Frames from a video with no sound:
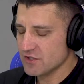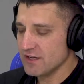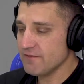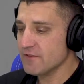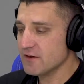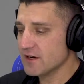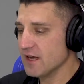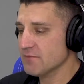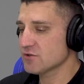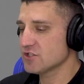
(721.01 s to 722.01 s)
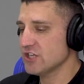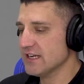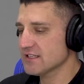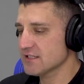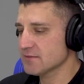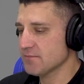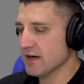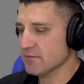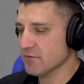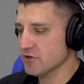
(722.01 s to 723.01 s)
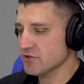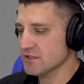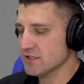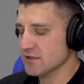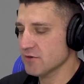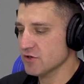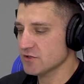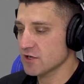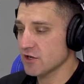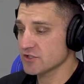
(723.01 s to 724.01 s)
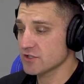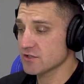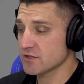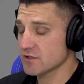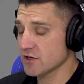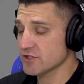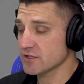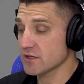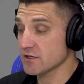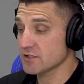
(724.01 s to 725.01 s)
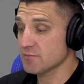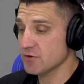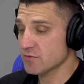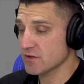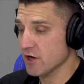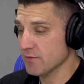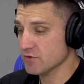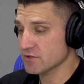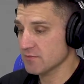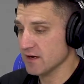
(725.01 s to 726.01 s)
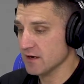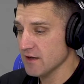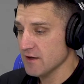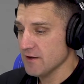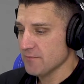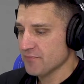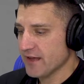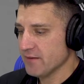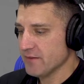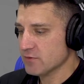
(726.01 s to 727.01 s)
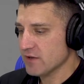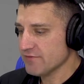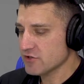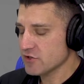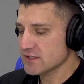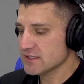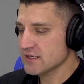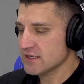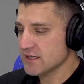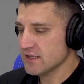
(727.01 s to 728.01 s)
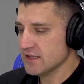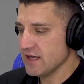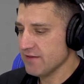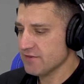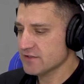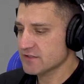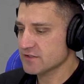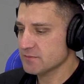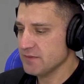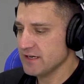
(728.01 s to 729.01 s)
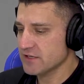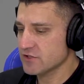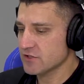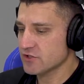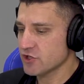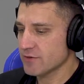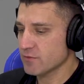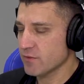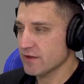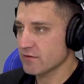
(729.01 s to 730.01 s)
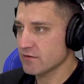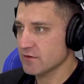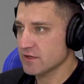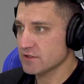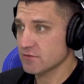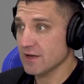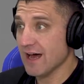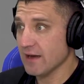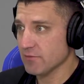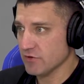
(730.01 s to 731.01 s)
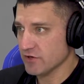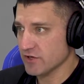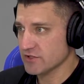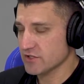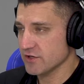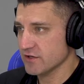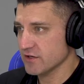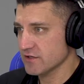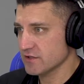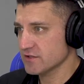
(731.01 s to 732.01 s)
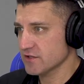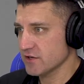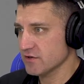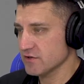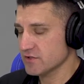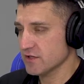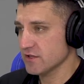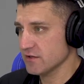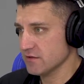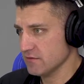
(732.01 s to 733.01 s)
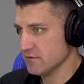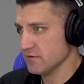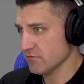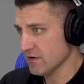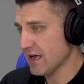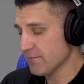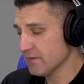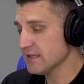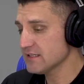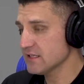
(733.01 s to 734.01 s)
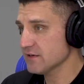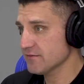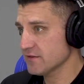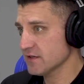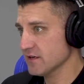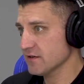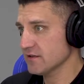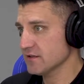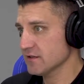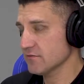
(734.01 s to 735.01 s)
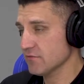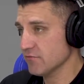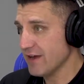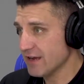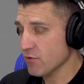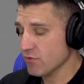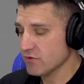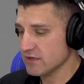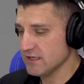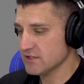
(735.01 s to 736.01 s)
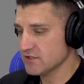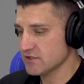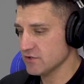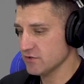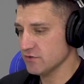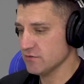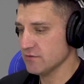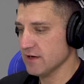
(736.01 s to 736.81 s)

if the claim is rejected by the motorist and the motorist lodges a dispute with the ombudsman, it will have to consider the evidence of speeding to determine whether it's reliable or not. So the reliability of the record needs to